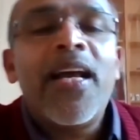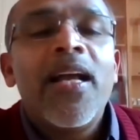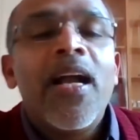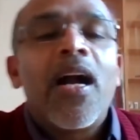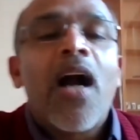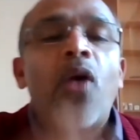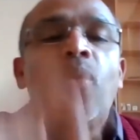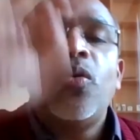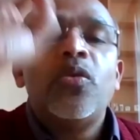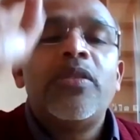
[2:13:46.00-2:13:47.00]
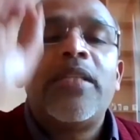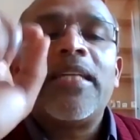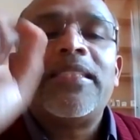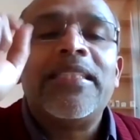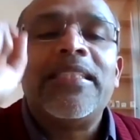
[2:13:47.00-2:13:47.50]
there, how
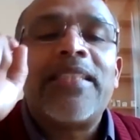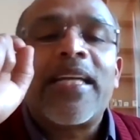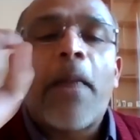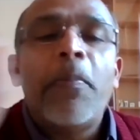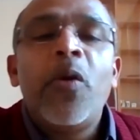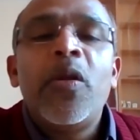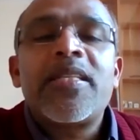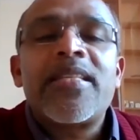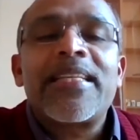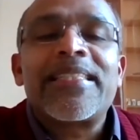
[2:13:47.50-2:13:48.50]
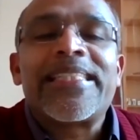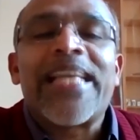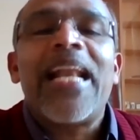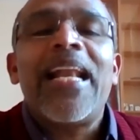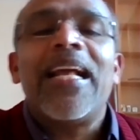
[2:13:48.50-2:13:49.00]
the, the, the communistic
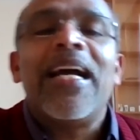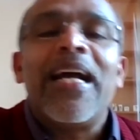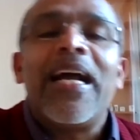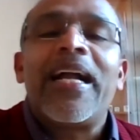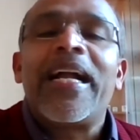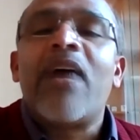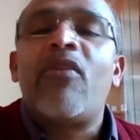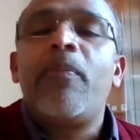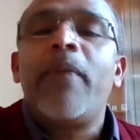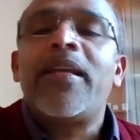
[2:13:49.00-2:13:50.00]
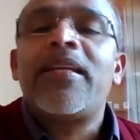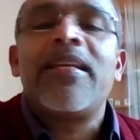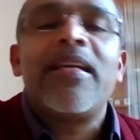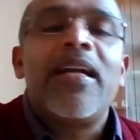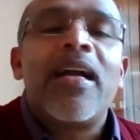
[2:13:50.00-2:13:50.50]
cell government
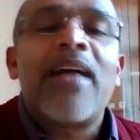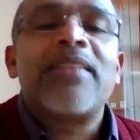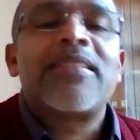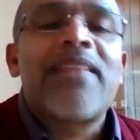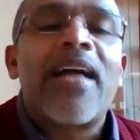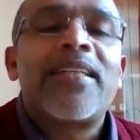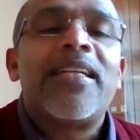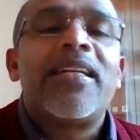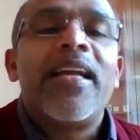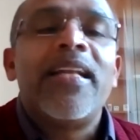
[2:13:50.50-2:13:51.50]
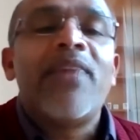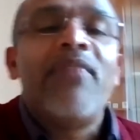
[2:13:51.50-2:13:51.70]
has started in